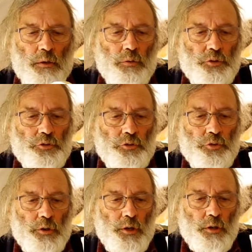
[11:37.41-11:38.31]
which is
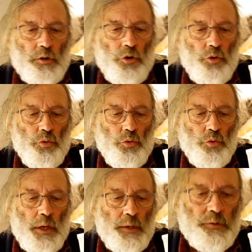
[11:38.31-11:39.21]
going to
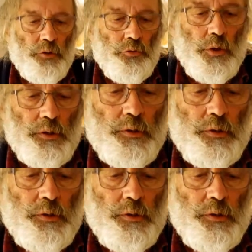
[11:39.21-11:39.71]
cool, and there's one